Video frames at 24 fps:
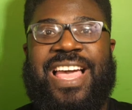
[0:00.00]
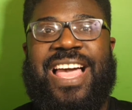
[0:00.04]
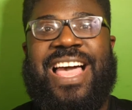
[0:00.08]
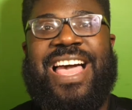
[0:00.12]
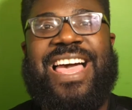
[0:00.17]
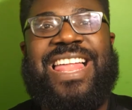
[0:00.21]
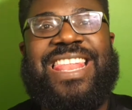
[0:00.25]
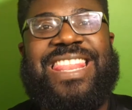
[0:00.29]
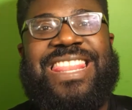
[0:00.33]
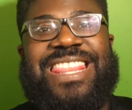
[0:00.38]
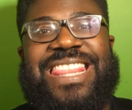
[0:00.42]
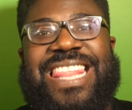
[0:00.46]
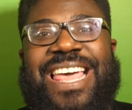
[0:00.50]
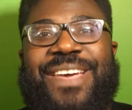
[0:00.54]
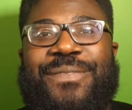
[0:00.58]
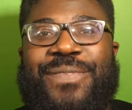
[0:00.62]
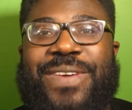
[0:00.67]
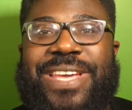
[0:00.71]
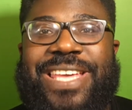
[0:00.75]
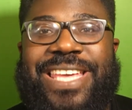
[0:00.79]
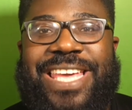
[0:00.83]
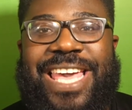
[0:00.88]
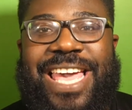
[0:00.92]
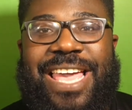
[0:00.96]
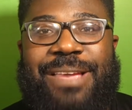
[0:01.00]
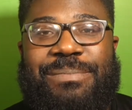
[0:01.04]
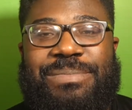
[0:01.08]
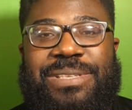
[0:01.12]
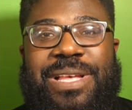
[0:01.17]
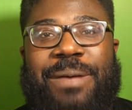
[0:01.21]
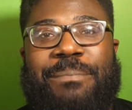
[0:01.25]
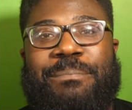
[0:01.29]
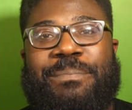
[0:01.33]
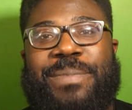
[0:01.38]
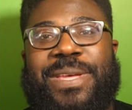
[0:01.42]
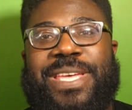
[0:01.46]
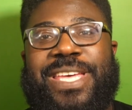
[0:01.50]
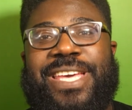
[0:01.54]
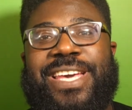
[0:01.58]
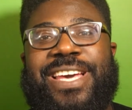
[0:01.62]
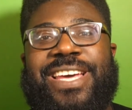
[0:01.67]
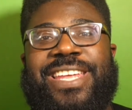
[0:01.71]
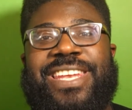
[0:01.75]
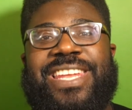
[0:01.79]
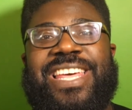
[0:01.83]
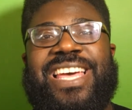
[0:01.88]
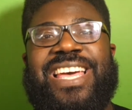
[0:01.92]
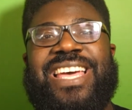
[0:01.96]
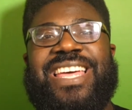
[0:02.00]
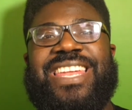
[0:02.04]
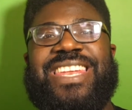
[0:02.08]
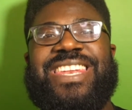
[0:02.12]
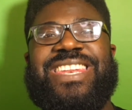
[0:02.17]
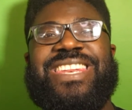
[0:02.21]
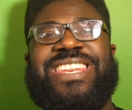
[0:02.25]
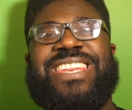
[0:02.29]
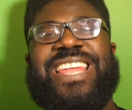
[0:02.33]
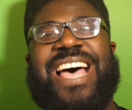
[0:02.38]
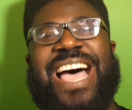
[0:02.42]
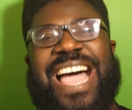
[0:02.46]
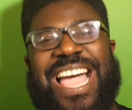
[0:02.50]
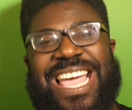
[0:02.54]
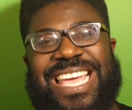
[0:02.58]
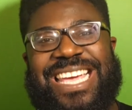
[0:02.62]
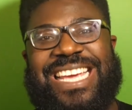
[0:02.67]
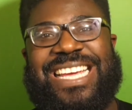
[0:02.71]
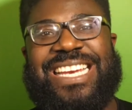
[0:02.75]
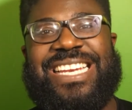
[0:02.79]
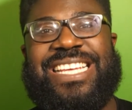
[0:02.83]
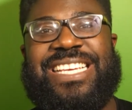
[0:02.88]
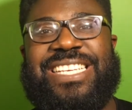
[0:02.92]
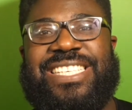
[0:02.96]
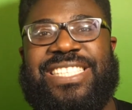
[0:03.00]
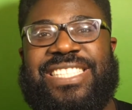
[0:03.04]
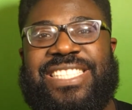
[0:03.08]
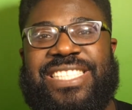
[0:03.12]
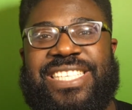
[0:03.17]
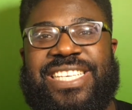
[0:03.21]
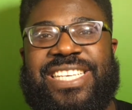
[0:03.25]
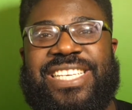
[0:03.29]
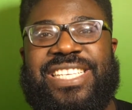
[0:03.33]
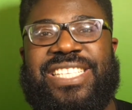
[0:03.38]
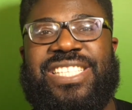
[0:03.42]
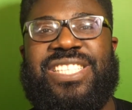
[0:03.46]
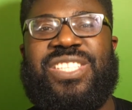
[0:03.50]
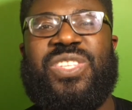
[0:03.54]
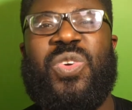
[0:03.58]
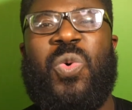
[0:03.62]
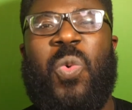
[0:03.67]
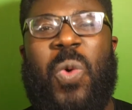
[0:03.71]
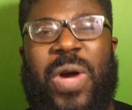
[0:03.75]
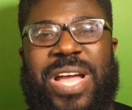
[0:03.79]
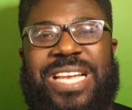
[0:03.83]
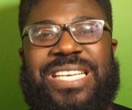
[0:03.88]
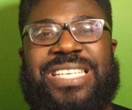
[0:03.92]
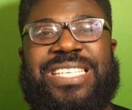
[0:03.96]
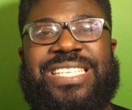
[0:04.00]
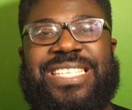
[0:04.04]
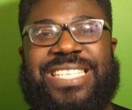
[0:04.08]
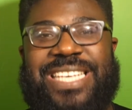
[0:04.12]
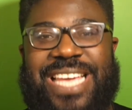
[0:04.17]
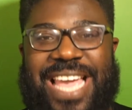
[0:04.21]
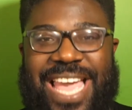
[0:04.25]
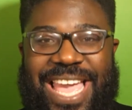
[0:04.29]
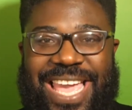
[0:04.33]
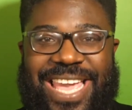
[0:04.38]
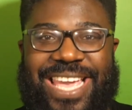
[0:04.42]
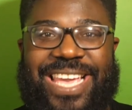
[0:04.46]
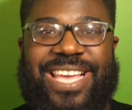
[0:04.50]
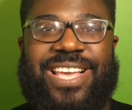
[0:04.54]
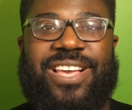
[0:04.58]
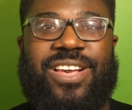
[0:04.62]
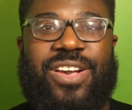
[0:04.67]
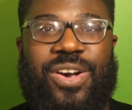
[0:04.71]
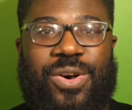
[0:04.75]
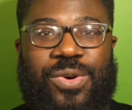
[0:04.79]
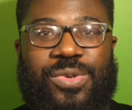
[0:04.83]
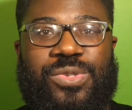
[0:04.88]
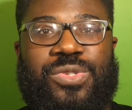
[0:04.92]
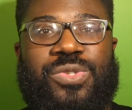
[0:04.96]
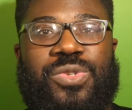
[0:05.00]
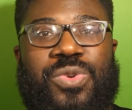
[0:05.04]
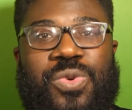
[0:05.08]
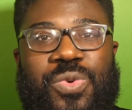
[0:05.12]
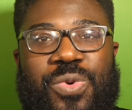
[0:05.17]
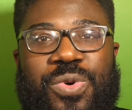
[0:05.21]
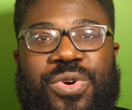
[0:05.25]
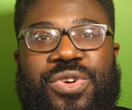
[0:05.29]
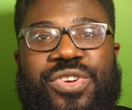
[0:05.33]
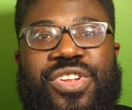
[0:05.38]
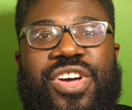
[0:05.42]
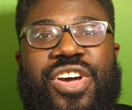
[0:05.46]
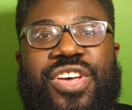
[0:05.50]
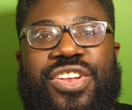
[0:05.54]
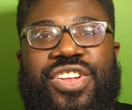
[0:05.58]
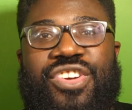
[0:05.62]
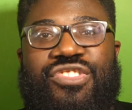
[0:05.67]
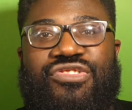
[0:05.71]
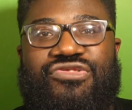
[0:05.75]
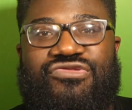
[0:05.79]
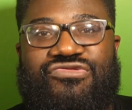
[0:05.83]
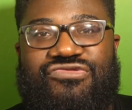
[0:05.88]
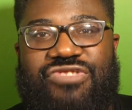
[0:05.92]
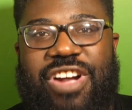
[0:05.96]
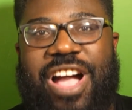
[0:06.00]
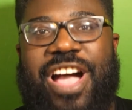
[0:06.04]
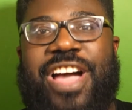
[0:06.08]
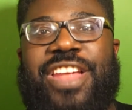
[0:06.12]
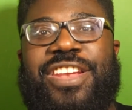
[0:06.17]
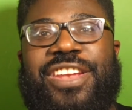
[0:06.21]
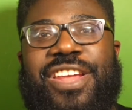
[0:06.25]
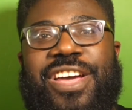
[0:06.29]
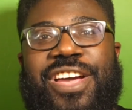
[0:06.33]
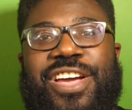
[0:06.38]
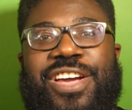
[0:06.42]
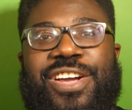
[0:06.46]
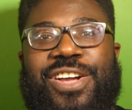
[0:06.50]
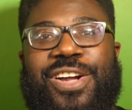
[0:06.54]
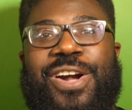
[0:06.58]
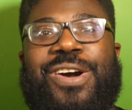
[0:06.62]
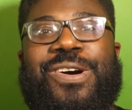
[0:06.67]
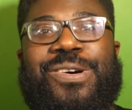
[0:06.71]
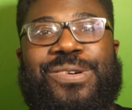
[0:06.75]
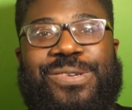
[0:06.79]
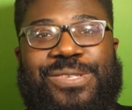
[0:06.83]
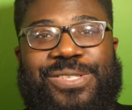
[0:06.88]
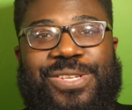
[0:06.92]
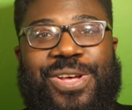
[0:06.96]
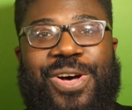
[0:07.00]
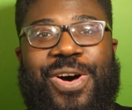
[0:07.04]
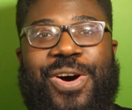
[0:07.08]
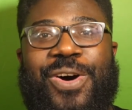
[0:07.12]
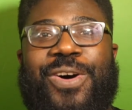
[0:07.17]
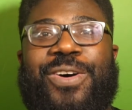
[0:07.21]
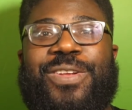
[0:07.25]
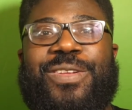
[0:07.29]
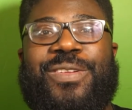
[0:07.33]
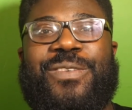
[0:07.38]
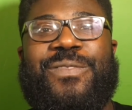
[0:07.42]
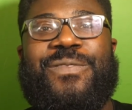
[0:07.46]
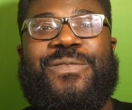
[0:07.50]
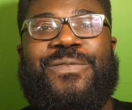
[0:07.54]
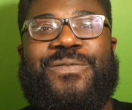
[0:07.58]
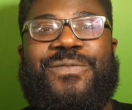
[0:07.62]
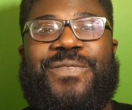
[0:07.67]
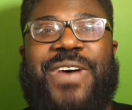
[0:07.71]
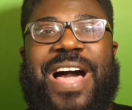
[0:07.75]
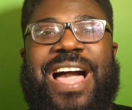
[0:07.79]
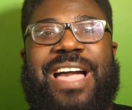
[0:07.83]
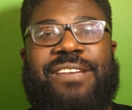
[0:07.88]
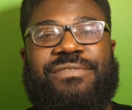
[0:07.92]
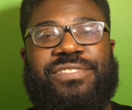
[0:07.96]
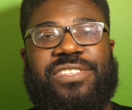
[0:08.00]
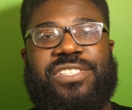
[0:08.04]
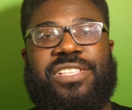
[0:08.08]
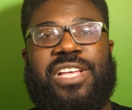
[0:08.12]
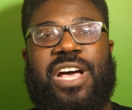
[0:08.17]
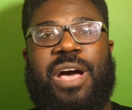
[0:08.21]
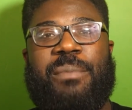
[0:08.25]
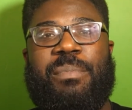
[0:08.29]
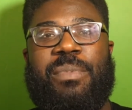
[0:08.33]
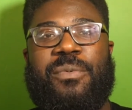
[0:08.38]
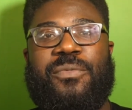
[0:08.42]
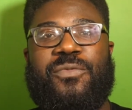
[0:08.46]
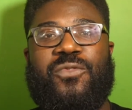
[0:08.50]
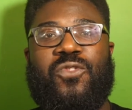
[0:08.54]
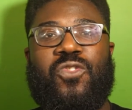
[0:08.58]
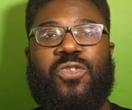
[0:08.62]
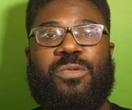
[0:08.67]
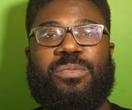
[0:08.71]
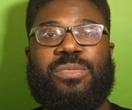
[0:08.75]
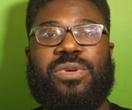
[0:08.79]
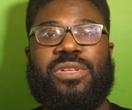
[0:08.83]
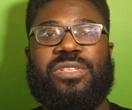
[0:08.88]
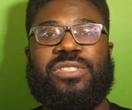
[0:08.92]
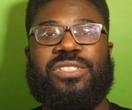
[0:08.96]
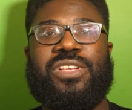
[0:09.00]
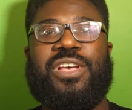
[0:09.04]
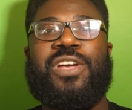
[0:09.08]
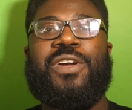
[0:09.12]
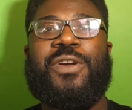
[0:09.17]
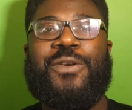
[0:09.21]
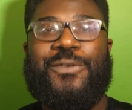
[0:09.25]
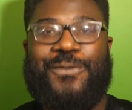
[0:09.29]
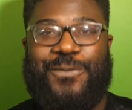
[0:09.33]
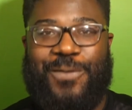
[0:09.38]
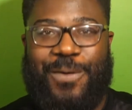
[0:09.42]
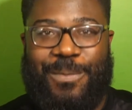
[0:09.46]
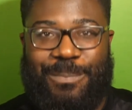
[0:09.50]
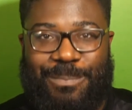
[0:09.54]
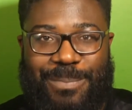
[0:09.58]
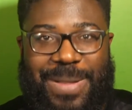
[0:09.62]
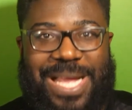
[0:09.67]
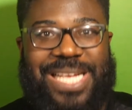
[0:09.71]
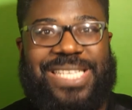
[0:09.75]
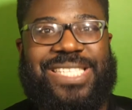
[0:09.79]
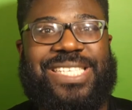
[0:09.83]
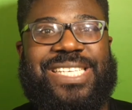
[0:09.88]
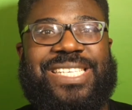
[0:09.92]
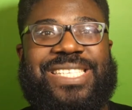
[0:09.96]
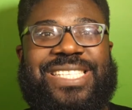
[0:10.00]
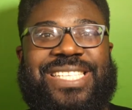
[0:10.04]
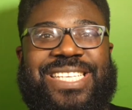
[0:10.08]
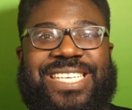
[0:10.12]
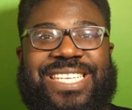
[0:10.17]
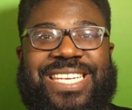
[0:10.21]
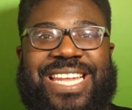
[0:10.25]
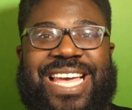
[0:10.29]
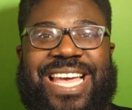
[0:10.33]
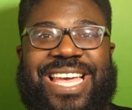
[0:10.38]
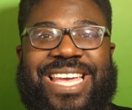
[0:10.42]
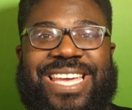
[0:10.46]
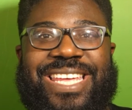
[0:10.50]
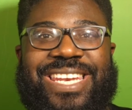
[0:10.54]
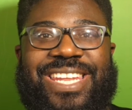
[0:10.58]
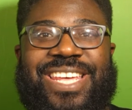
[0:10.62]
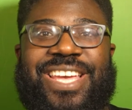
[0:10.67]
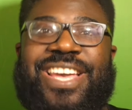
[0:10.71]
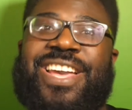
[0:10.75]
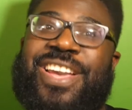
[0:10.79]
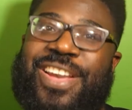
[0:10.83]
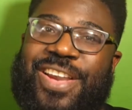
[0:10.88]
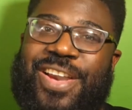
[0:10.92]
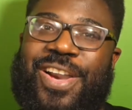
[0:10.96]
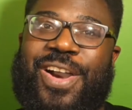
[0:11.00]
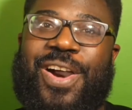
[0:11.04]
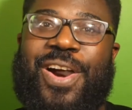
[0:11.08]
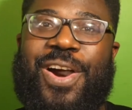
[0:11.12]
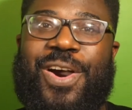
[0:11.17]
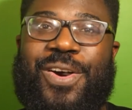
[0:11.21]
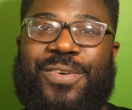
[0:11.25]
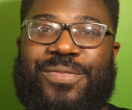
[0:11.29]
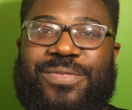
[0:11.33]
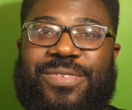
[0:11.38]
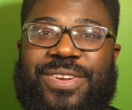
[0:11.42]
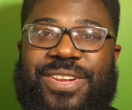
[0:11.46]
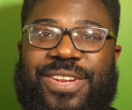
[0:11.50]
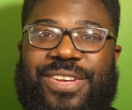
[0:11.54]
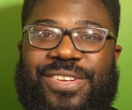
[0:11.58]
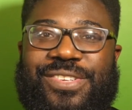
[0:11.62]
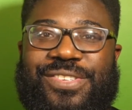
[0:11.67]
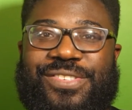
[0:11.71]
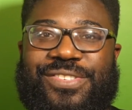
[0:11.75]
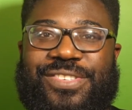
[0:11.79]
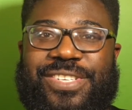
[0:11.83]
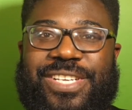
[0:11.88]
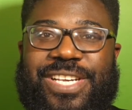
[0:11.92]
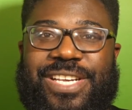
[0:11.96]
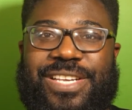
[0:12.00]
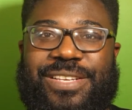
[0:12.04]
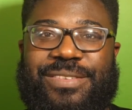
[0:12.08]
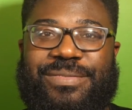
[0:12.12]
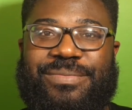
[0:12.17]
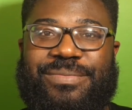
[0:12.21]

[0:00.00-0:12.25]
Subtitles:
11 games unbeaten, 9 clean sheets, 28 goals scored. The run goes on. 5-star performance from Manchester United over in Austria.